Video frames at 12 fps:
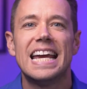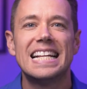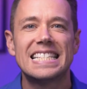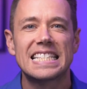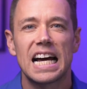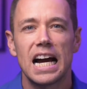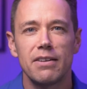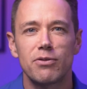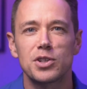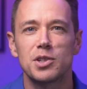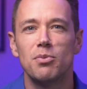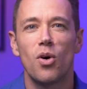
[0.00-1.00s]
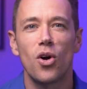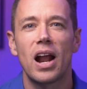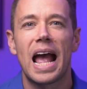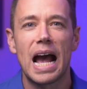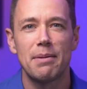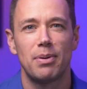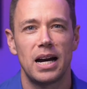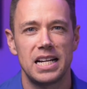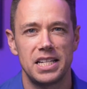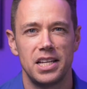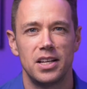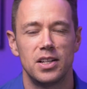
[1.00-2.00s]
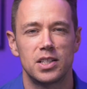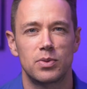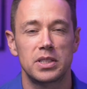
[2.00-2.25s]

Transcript: It's time for some more app ideas.